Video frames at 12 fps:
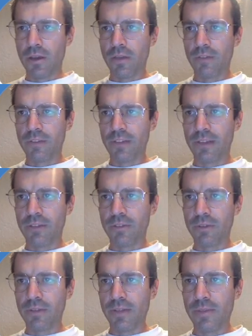have decided
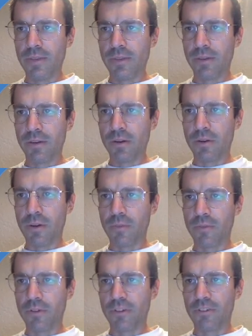to limit their
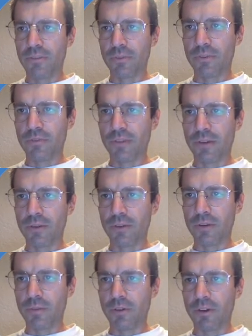cooperation with
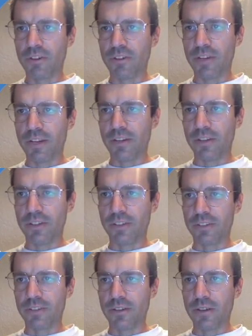federal immigration agents.